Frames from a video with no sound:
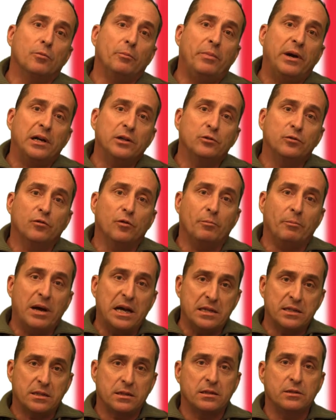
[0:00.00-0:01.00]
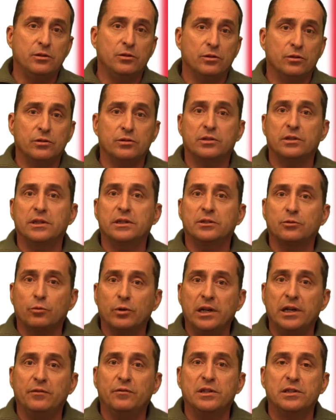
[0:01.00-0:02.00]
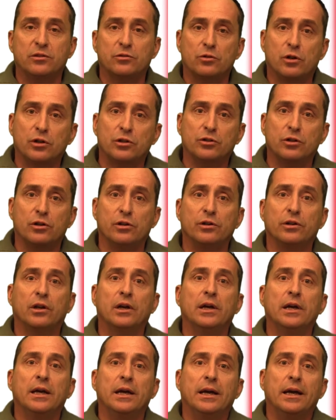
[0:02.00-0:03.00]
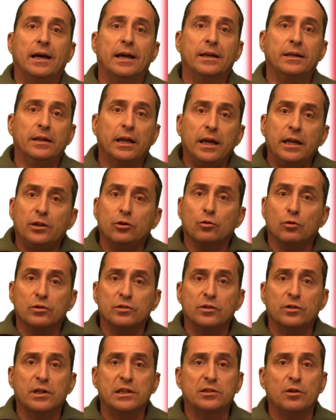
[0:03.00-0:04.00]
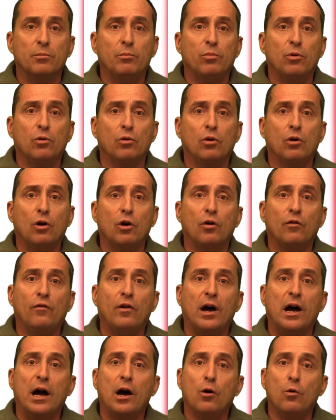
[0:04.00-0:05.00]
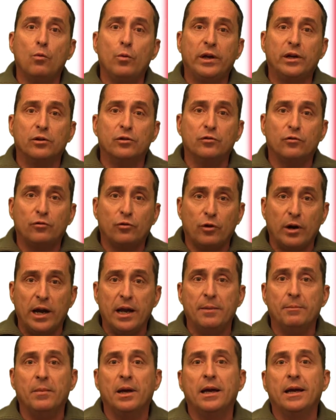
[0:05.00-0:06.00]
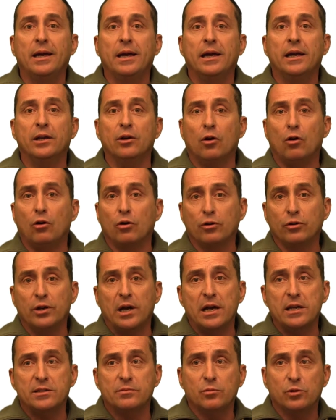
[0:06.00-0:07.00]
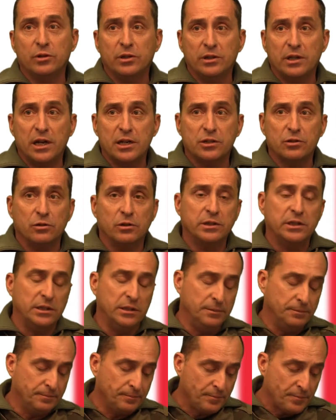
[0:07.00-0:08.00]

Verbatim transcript: compared to the past years is really this structured and NATO is an example of how we can frame and organize multinationality.